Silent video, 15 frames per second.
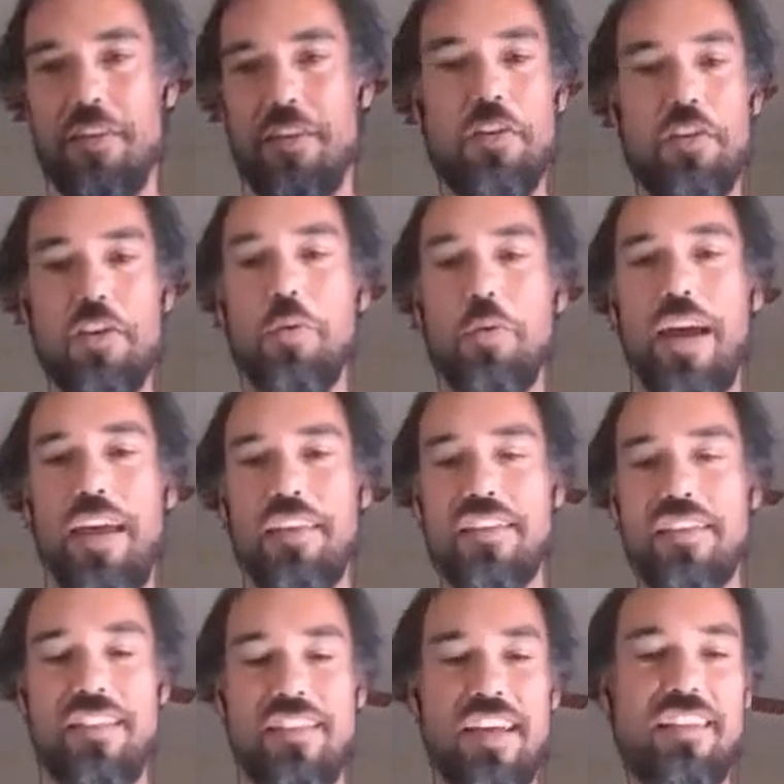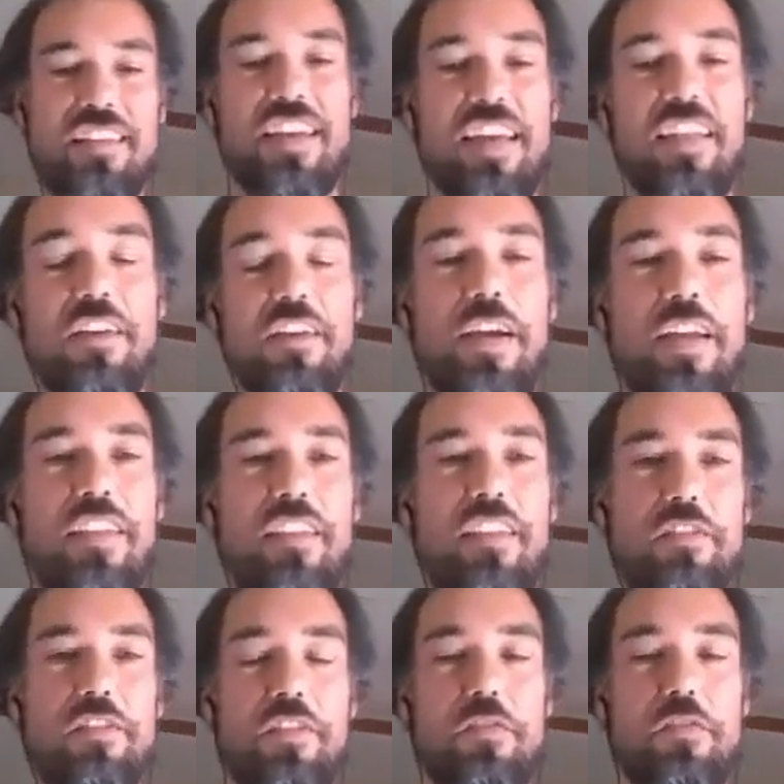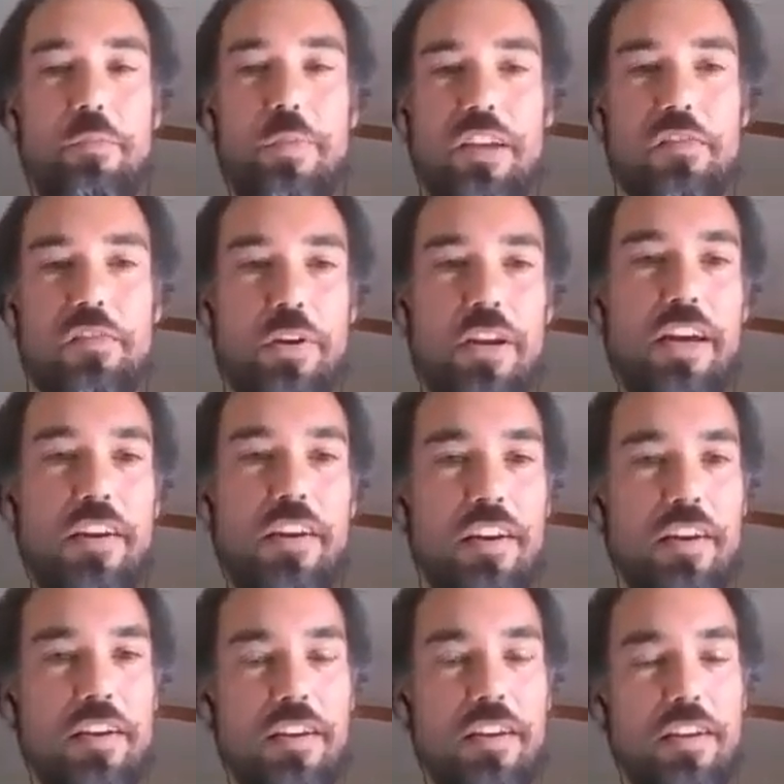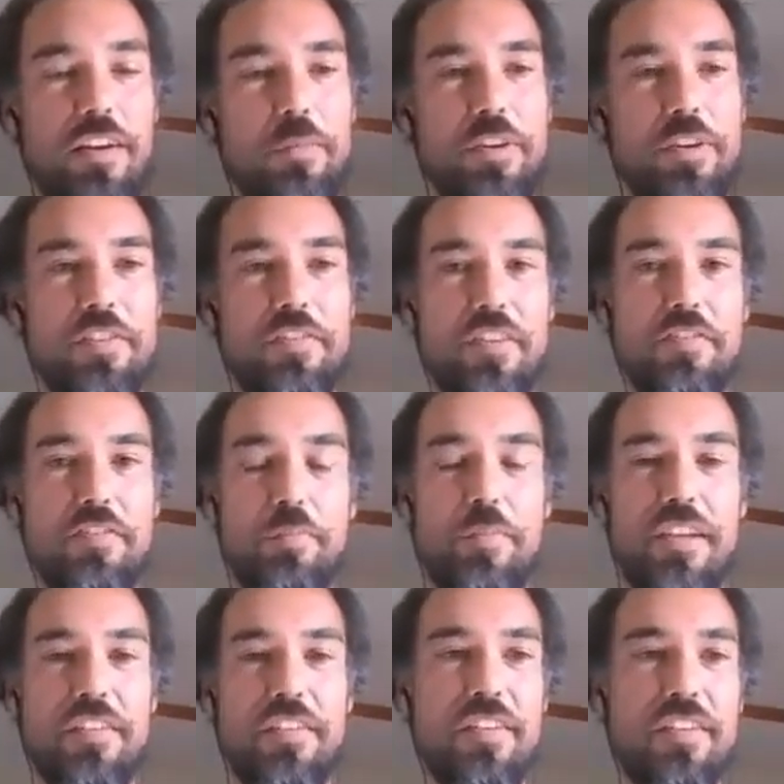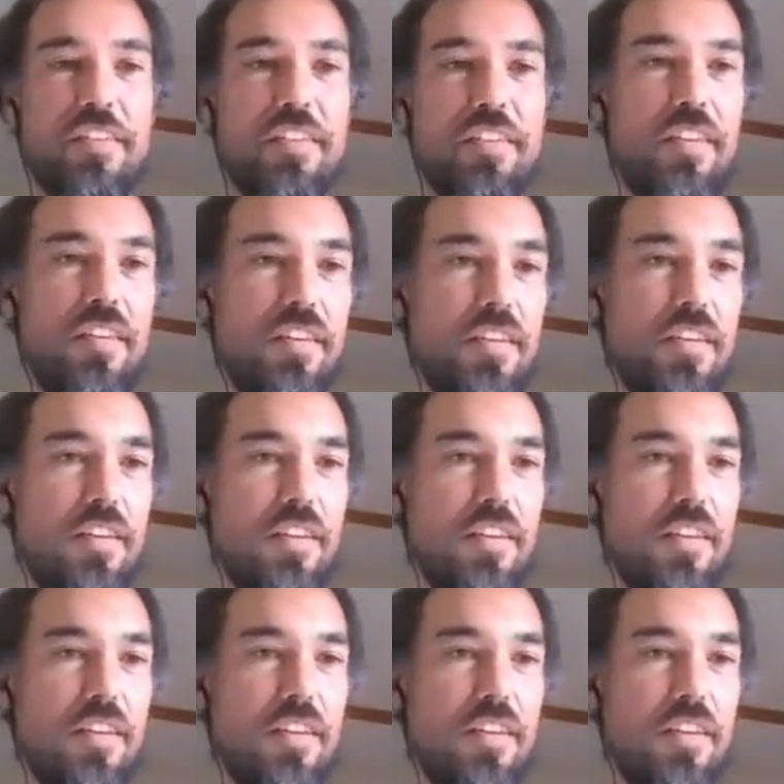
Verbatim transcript: the whole U I is contained together rather than sort of being out in, in a bunch of different places.